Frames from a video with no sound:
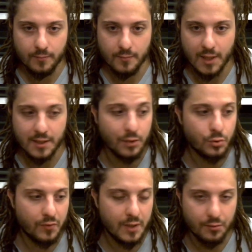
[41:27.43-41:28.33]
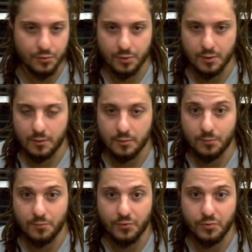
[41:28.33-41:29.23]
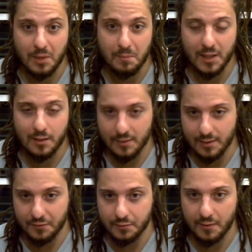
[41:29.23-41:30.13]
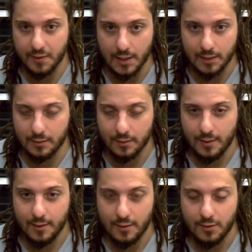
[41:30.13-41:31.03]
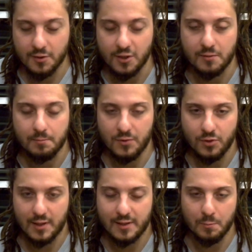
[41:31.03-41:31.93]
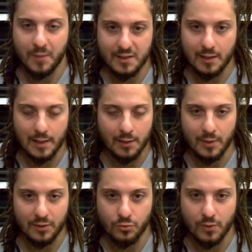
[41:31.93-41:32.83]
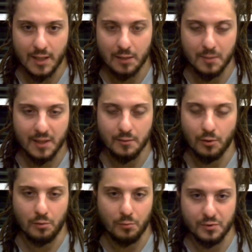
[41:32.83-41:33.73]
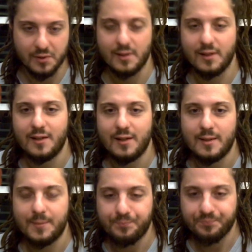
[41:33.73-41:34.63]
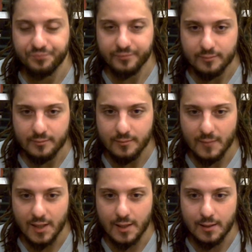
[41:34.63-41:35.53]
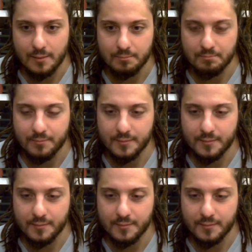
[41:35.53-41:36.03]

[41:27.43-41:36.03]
and then to Venus 3 minutes after that. It's basically a grand trine, almost. I'm